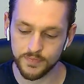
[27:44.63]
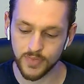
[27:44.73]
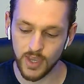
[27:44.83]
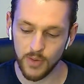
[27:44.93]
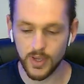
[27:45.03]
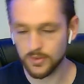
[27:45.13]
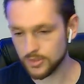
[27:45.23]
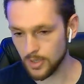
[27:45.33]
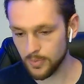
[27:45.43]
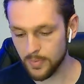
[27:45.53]
and we can
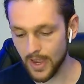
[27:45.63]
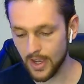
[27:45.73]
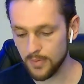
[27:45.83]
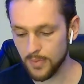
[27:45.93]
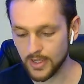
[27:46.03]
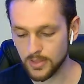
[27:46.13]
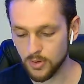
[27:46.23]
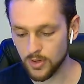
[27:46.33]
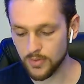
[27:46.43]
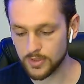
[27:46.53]
jump it back back to
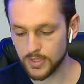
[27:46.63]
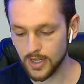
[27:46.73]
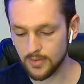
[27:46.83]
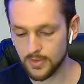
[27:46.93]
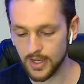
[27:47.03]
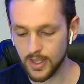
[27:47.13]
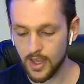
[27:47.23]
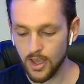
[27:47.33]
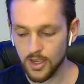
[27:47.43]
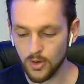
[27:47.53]
Brody for a second of like,
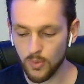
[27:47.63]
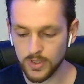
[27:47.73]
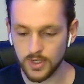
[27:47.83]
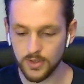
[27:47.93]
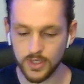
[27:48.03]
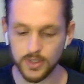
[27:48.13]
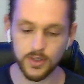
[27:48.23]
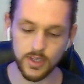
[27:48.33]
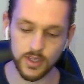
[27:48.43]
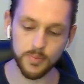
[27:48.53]
you know, what did,
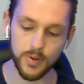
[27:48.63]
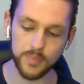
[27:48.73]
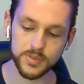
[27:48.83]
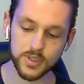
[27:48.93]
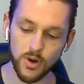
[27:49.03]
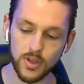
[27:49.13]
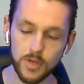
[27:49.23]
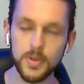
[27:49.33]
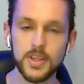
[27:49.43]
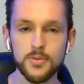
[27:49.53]
did the preps go a little
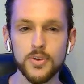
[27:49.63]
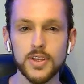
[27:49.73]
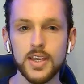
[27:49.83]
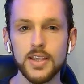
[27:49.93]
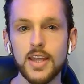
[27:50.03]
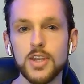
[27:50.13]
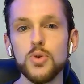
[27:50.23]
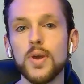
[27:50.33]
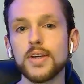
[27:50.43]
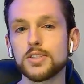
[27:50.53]
bit differently than you
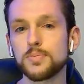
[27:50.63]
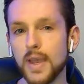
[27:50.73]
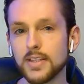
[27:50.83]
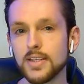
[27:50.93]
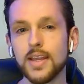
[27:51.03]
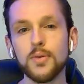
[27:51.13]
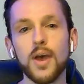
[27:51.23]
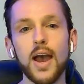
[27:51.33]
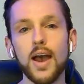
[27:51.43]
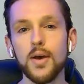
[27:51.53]
expected? Like,
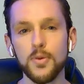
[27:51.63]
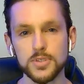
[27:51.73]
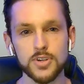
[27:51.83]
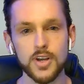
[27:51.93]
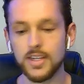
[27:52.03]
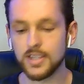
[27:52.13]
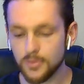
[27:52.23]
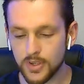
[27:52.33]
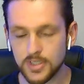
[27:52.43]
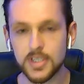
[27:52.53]
how, was there any
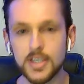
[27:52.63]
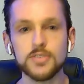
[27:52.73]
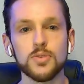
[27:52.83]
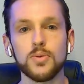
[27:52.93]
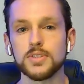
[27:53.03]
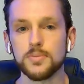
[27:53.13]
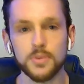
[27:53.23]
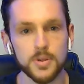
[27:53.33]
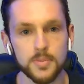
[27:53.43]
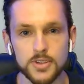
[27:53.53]
differences, or was it
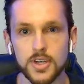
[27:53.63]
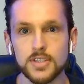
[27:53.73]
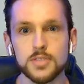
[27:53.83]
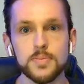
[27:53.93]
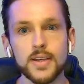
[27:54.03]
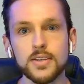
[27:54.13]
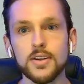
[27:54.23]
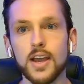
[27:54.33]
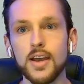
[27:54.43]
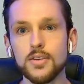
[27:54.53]
pretty much as expected? Or
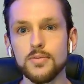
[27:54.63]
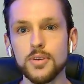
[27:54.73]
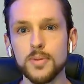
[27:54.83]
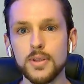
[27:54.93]
how do you feel about